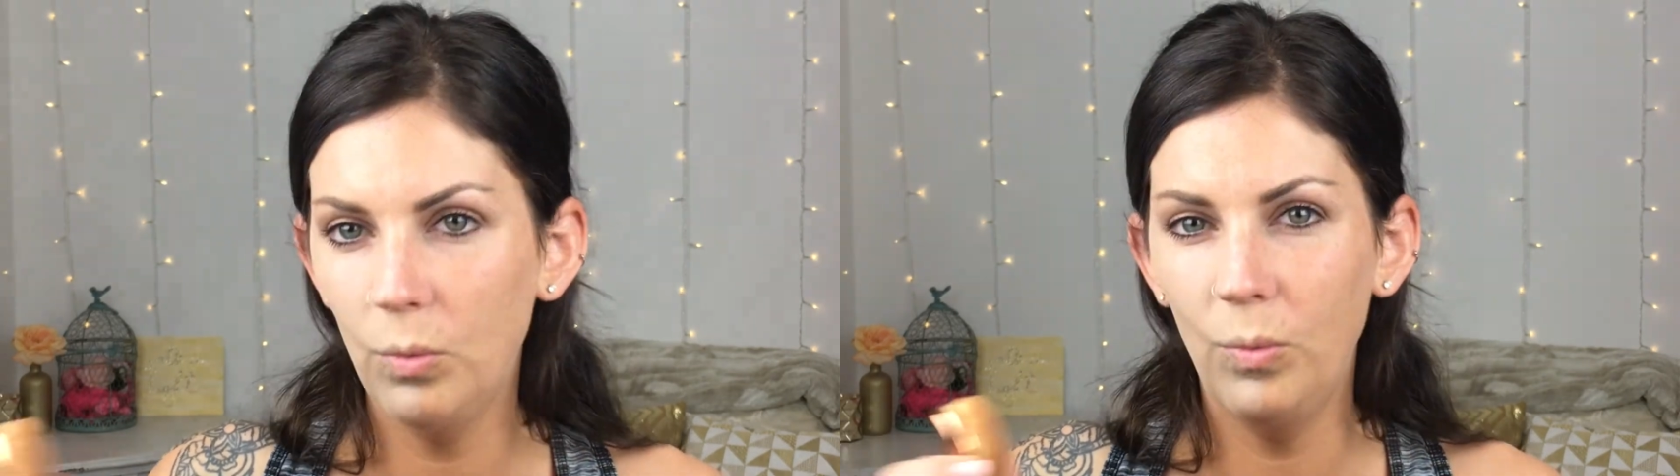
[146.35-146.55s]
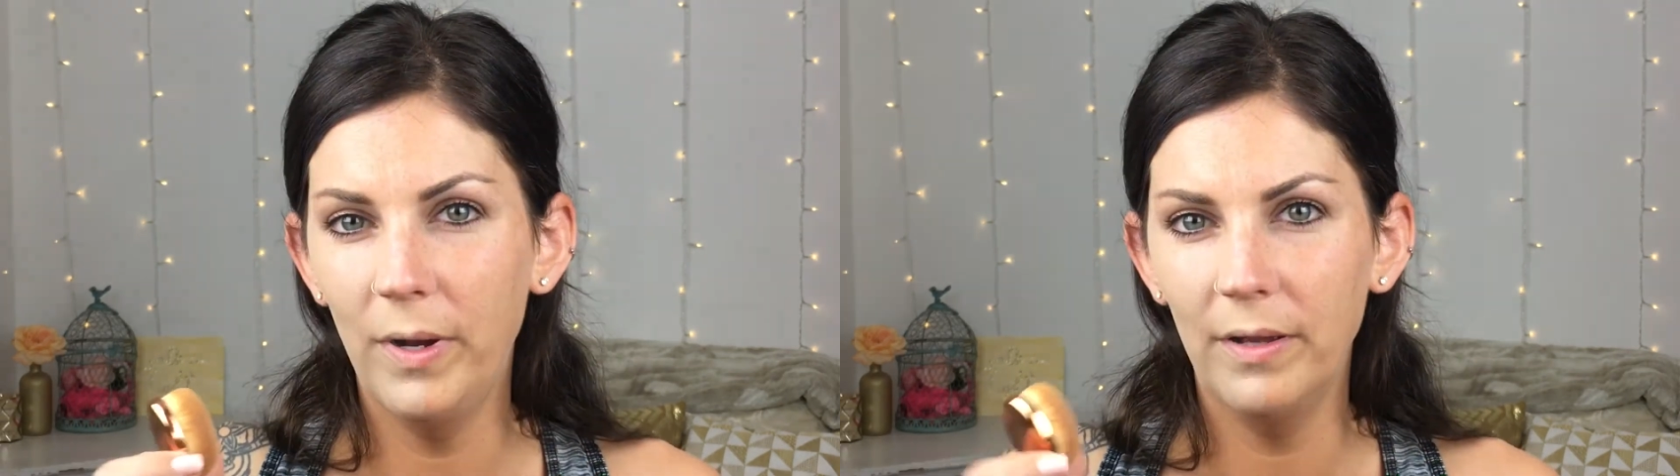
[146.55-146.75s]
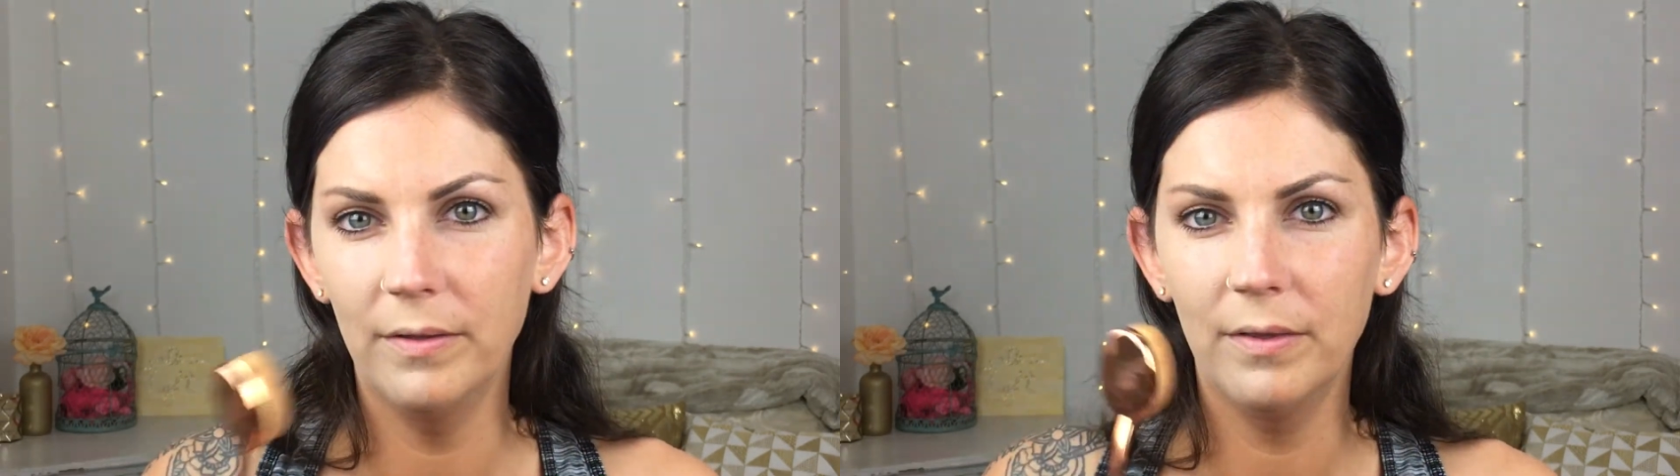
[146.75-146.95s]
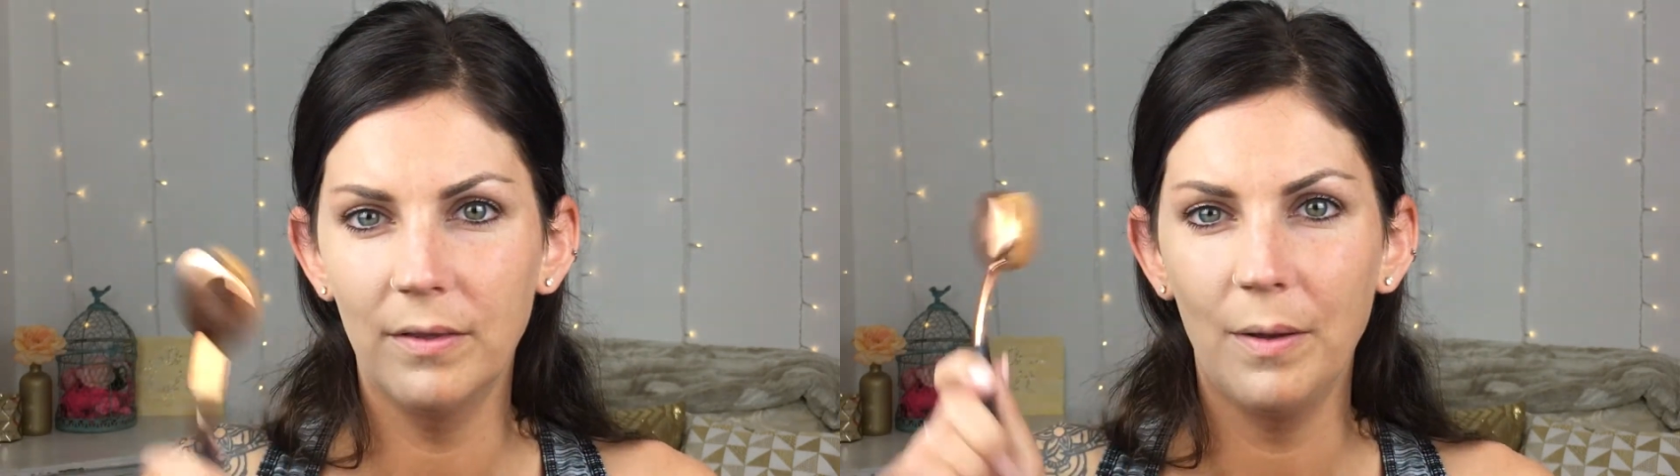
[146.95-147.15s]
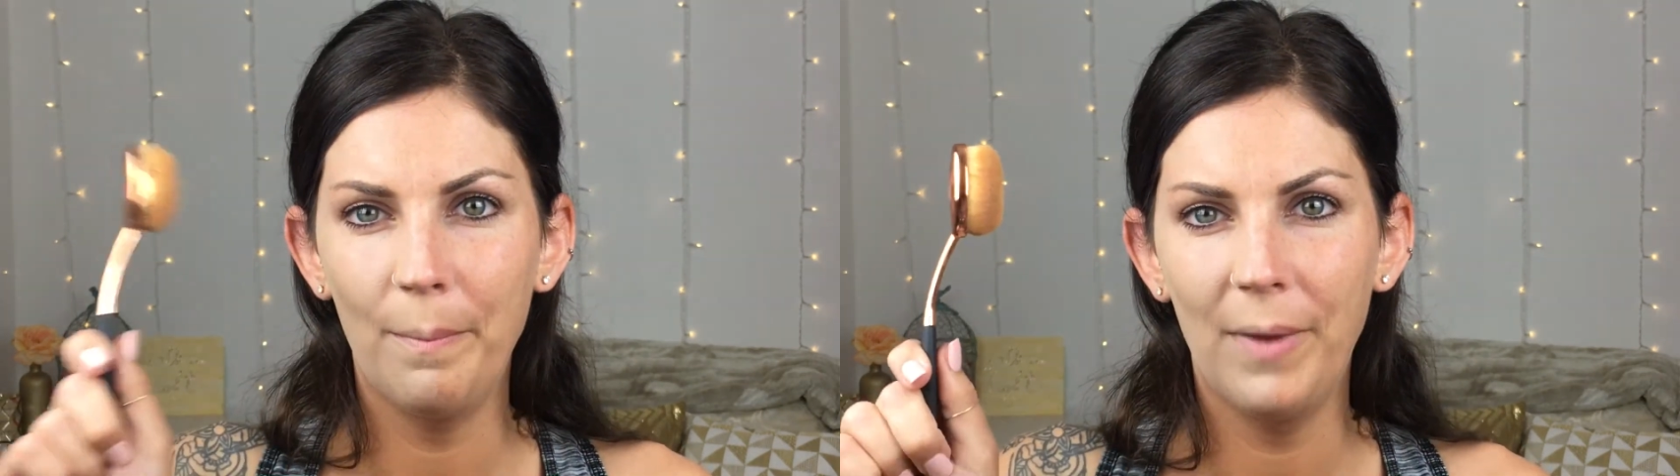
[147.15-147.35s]
with
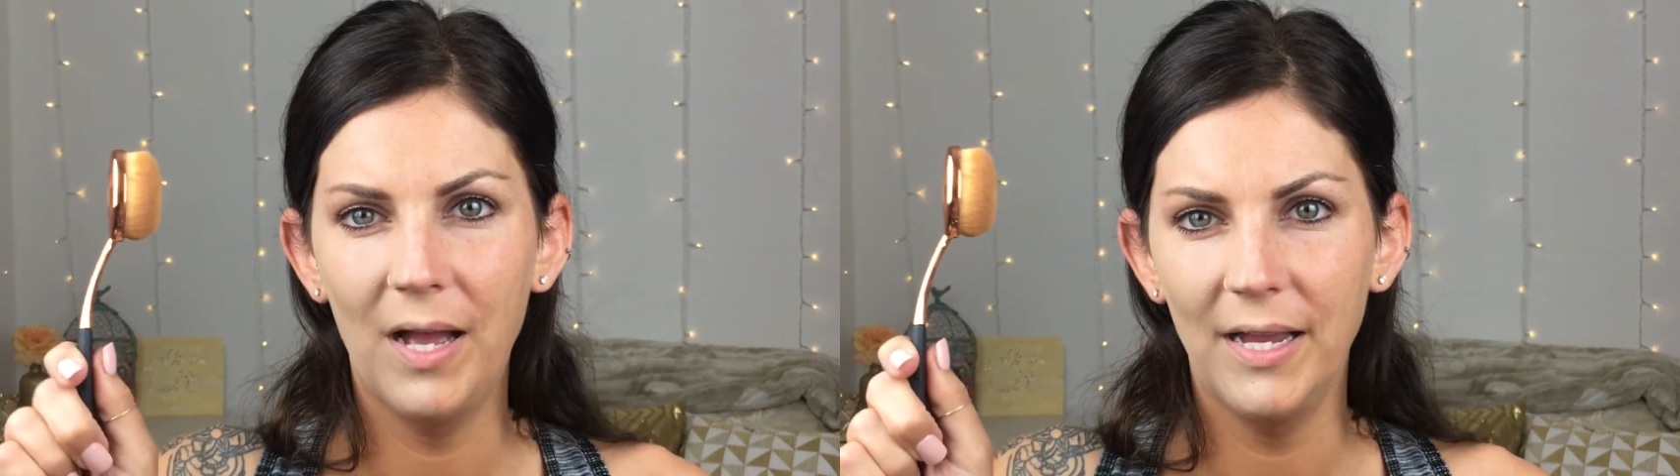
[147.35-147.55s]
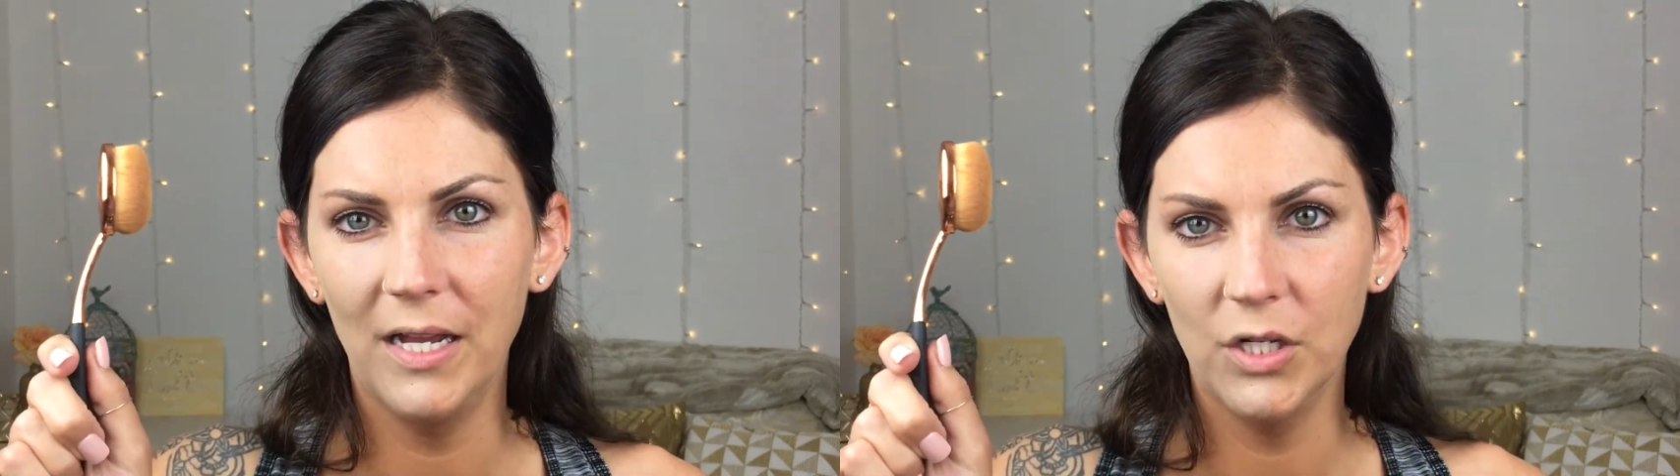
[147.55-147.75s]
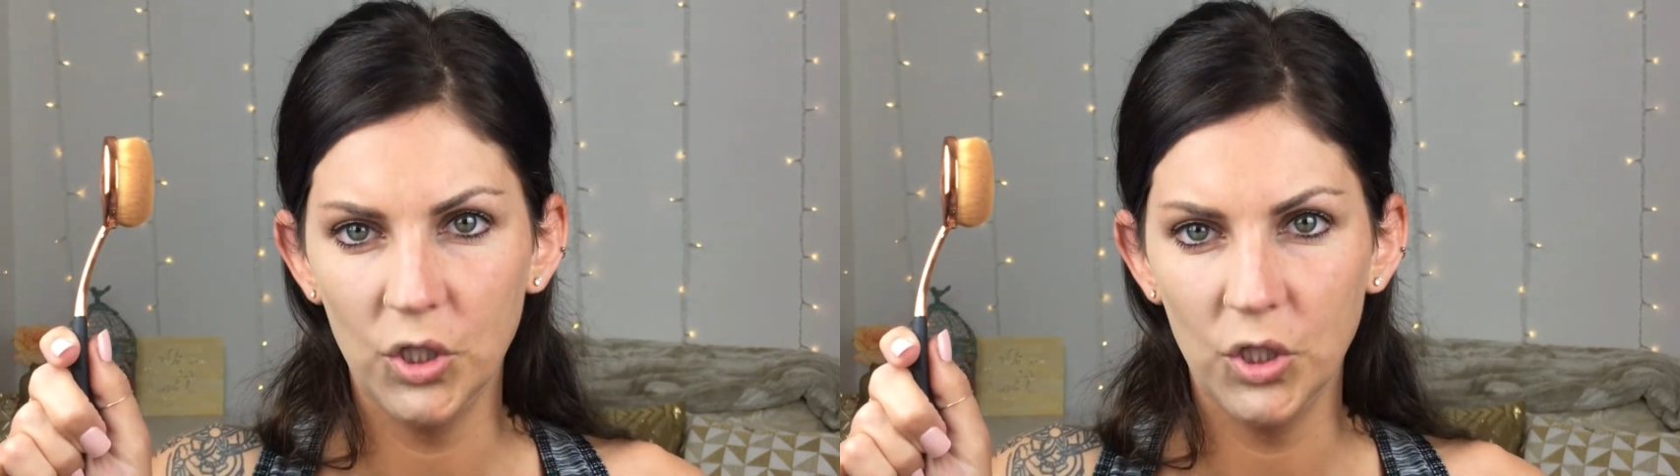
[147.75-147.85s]
my